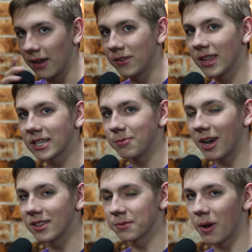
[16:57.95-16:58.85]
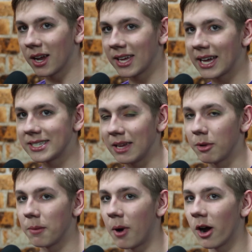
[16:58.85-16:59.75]
If you'd like to be on this podcast,
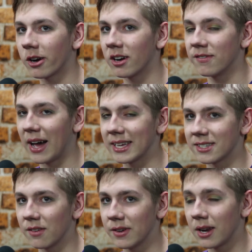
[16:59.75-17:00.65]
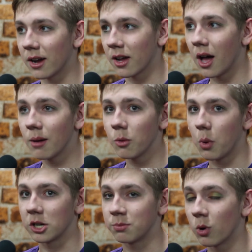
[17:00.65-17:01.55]
email parker@vastlv.com.
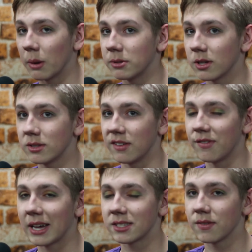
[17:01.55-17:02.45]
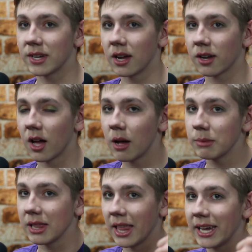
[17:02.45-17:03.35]
Watch more episodes at
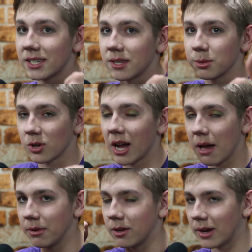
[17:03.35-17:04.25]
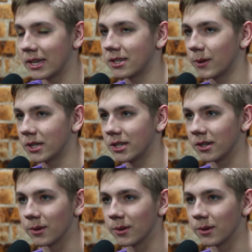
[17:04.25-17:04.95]
vastlv.com. Like, subscribe, you guys know what to